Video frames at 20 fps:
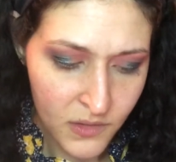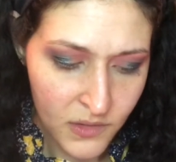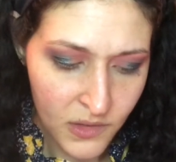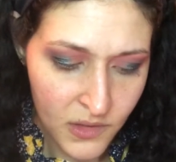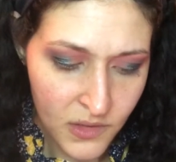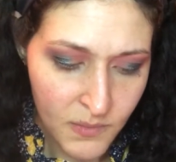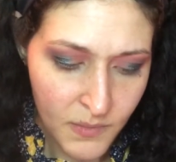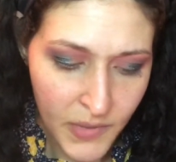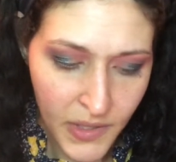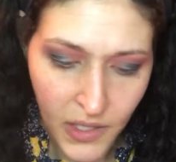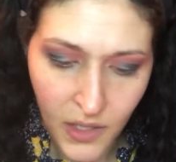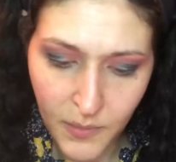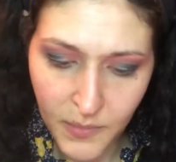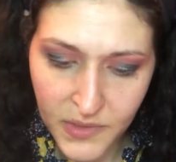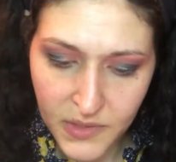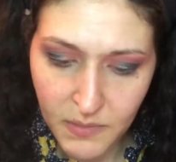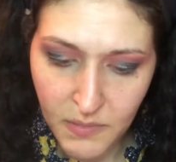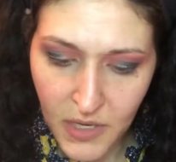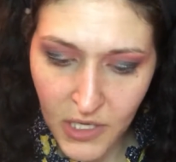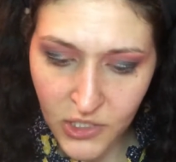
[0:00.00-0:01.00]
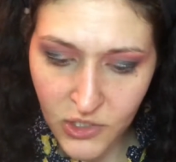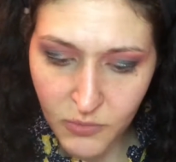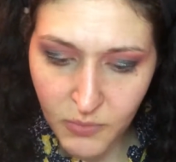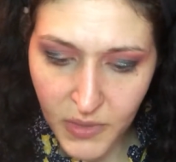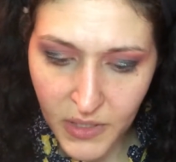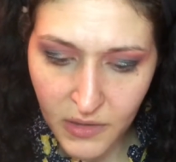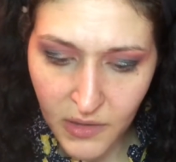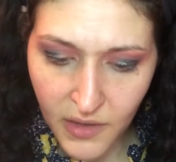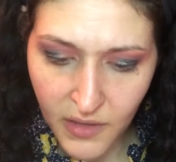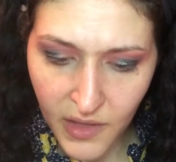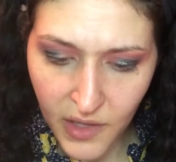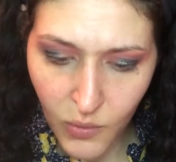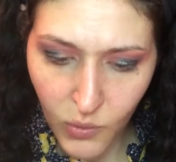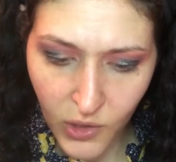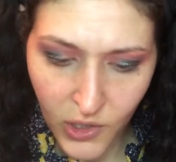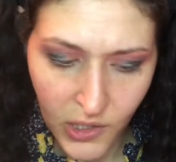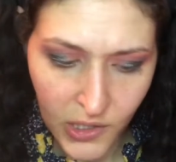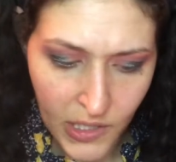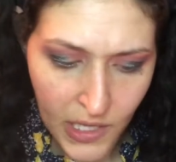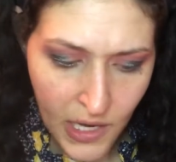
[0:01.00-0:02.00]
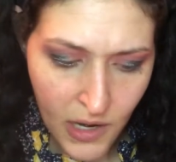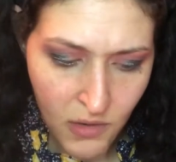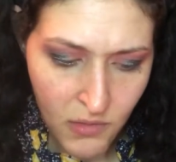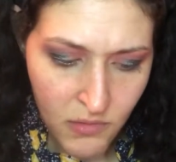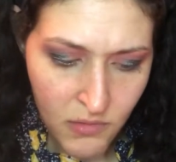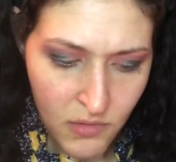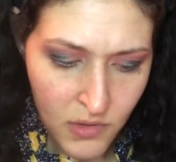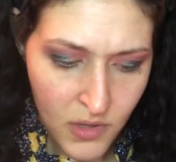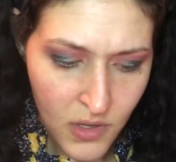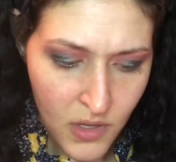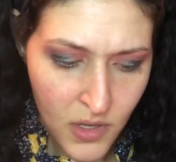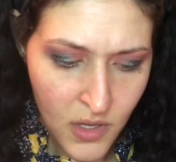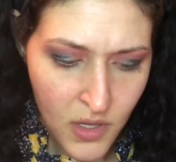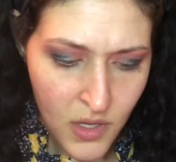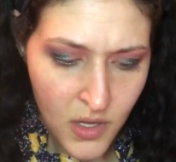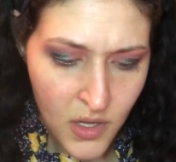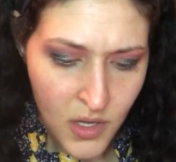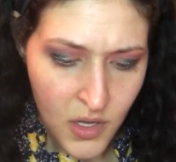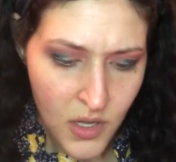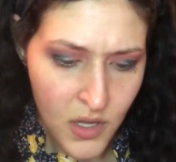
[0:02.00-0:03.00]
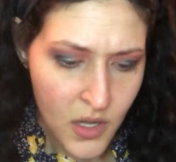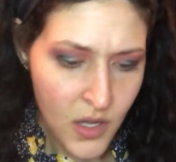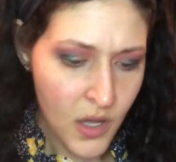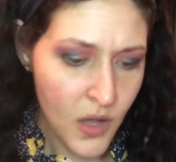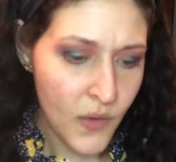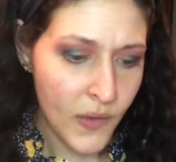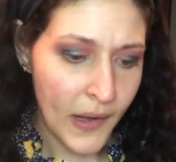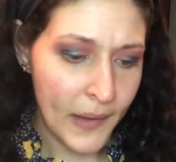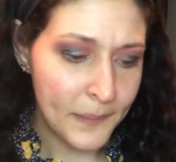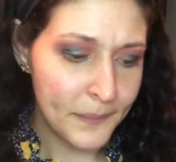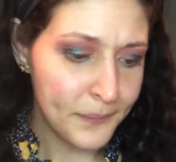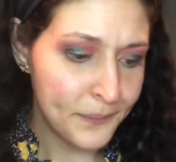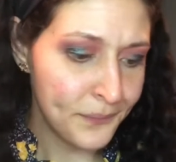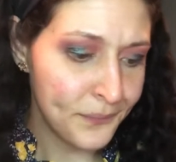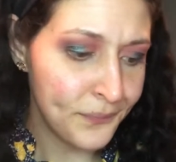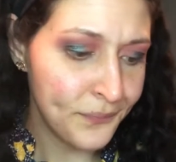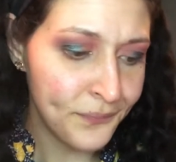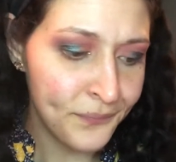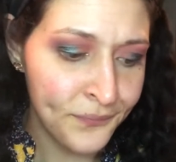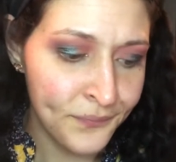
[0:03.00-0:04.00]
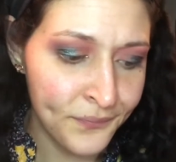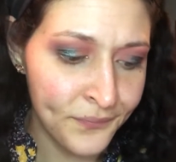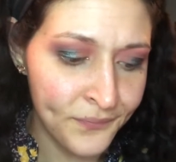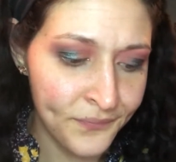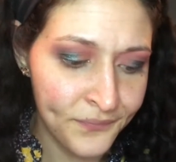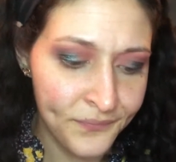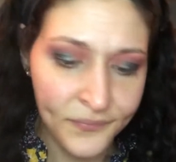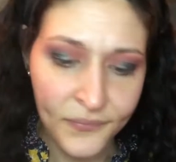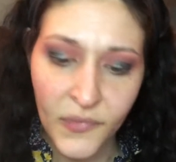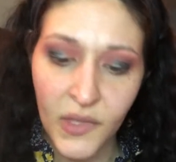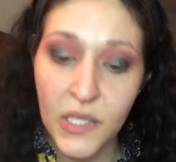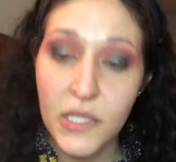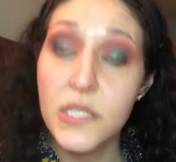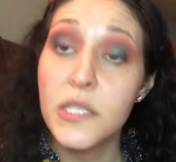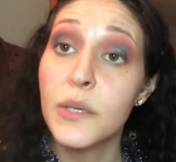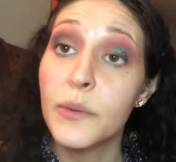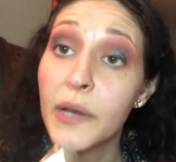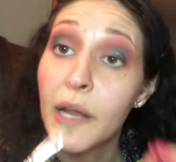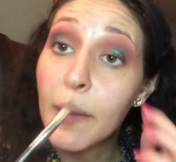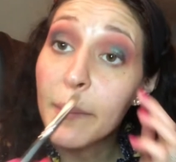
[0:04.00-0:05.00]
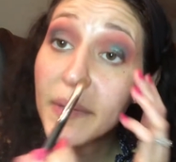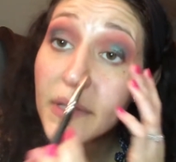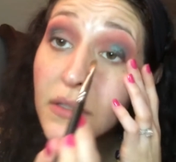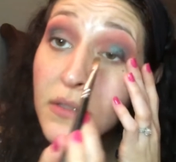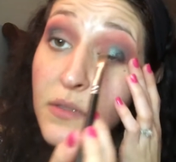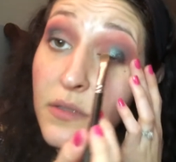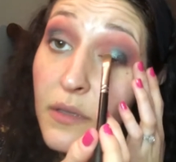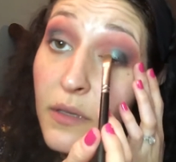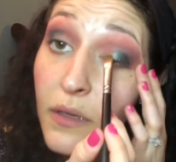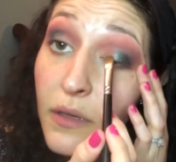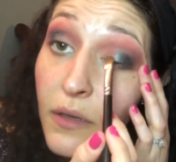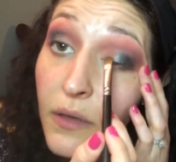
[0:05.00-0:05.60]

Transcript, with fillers: Doesn't pick up as much, but I think we're good now. Okay, let's see what happens.